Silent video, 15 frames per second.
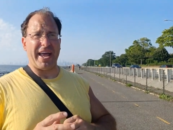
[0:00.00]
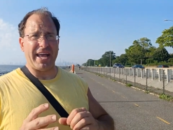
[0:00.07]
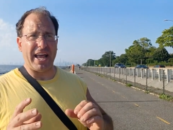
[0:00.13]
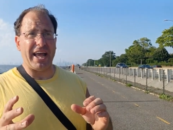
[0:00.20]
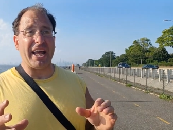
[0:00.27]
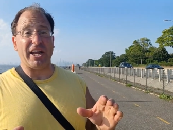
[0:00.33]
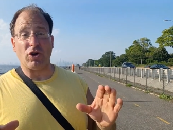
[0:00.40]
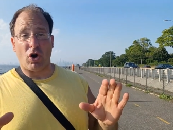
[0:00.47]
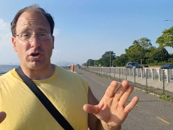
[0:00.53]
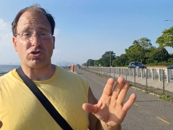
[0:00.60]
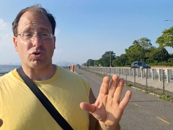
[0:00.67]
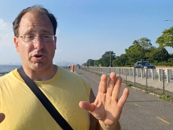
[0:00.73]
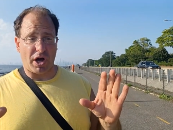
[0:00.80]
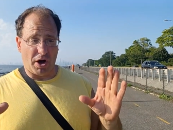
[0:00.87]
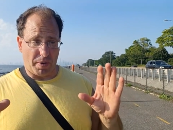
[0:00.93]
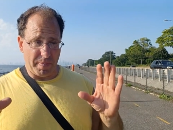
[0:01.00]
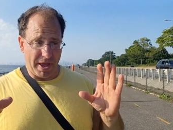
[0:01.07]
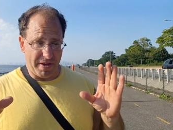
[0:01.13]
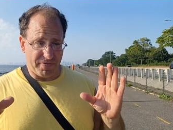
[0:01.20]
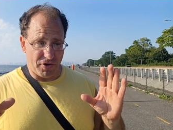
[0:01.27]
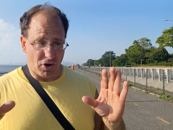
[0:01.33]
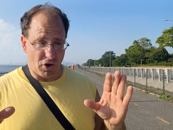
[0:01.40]
And also,
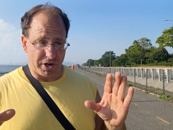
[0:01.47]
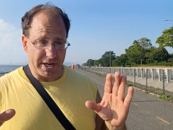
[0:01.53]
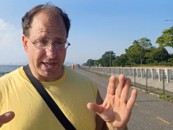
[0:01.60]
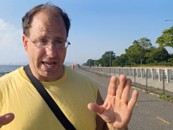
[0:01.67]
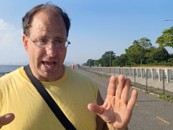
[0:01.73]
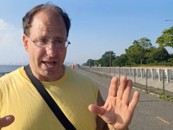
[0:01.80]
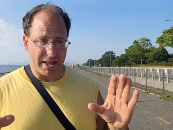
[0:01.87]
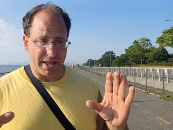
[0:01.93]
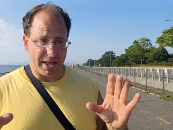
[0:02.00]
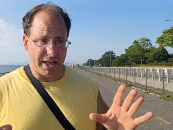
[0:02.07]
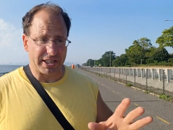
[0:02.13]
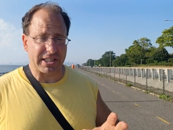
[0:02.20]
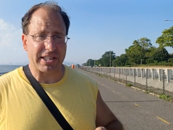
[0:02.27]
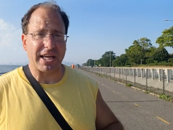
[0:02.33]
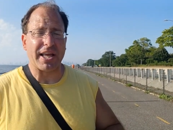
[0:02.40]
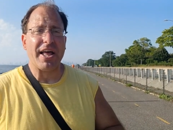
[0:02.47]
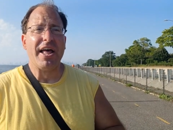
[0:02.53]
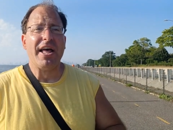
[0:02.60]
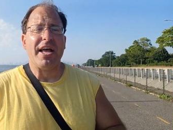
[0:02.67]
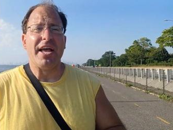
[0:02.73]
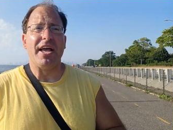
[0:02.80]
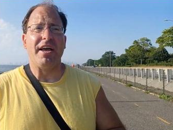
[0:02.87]
if you're going to get, here's the thing,
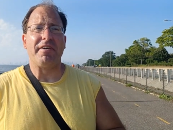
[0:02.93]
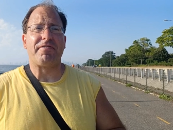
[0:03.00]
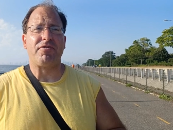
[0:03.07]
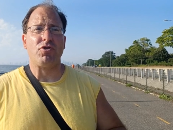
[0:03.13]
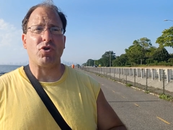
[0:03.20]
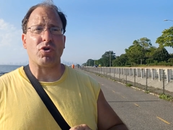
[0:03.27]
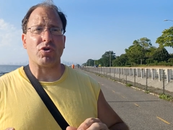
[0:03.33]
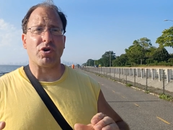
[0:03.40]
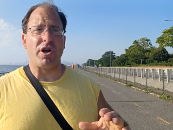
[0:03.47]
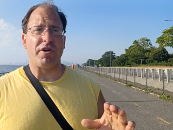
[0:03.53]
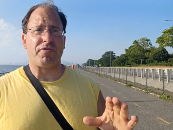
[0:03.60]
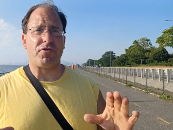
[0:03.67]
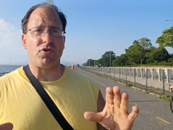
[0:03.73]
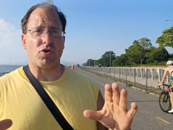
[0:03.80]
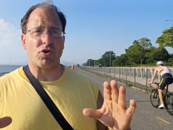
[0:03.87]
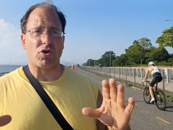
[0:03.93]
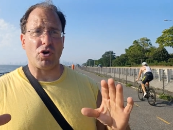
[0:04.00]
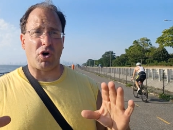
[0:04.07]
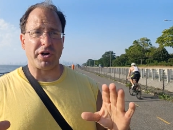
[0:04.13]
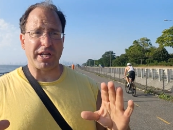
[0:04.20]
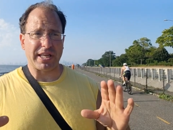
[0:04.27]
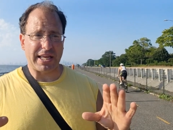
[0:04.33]
if you're
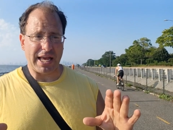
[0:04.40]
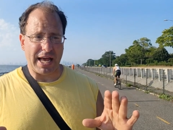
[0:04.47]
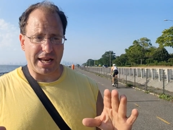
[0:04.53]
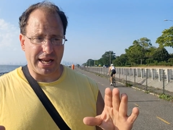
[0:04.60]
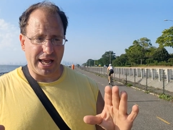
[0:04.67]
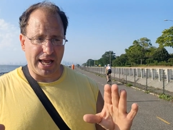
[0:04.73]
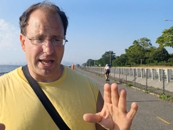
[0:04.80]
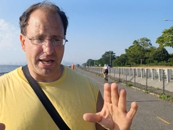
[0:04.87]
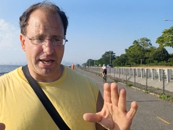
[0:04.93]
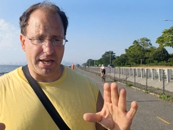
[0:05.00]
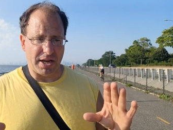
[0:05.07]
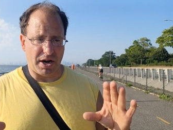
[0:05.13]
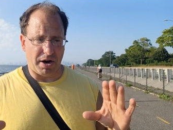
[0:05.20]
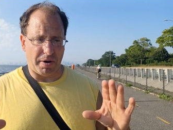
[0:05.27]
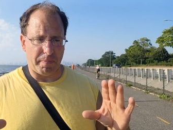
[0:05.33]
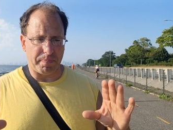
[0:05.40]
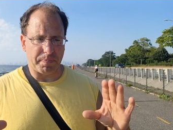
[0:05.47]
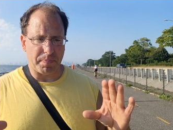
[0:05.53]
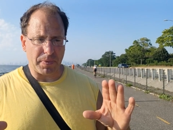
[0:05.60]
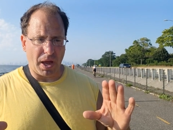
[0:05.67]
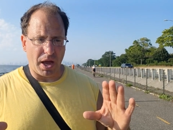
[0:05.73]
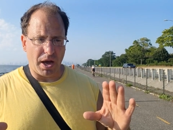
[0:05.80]
going to get a,
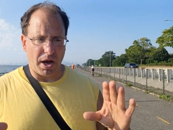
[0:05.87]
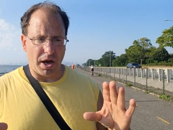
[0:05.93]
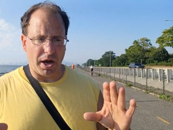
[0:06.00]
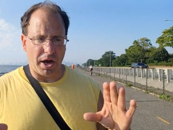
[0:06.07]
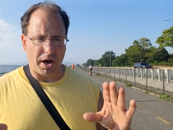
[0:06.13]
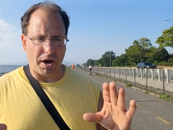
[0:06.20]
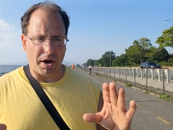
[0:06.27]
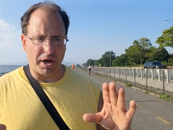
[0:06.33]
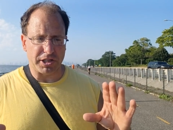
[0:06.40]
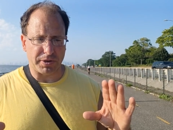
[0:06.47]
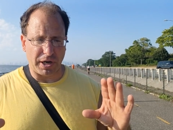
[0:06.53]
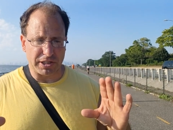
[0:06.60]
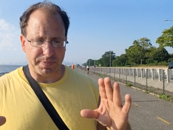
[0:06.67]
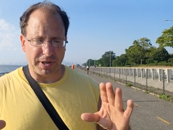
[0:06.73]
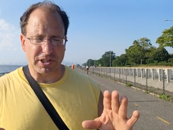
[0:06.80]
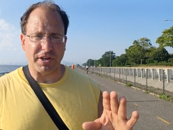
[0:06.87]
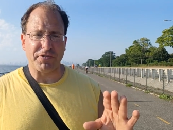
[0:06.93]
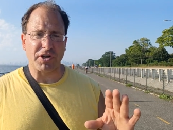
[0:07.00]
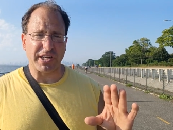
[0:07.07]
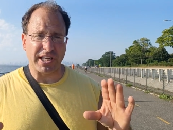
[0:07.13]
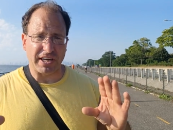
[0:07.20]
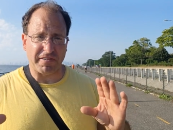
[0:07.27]
especially if
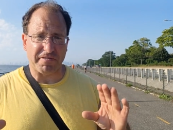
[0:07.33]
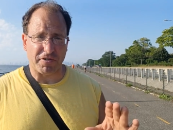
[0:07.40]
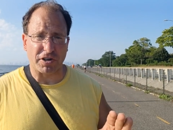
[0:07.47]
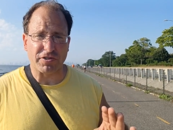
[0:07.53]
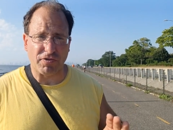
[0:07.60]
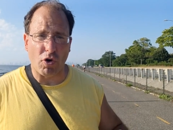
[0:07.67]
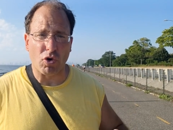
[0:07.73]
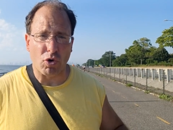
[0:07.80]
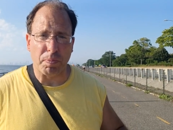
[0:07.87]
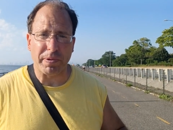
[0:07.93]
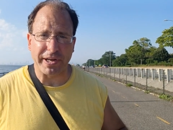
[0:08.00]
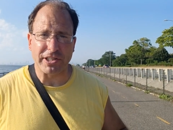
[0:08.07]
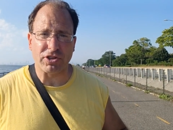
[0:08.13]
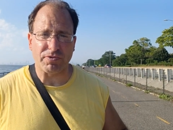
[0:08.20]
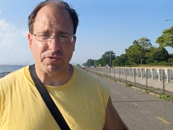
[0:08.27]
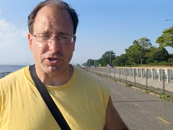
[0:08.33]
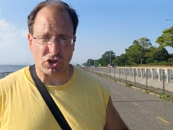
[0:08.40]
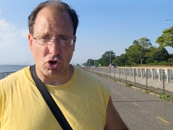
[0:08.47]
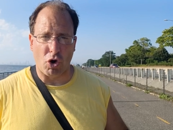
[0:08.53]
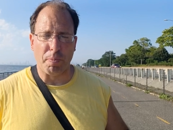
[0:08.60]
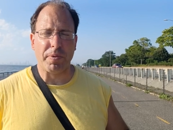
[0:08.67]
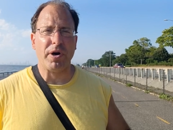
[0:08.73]
you're going to get a first focal plane
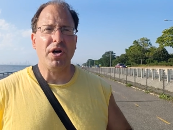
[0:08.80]
scope.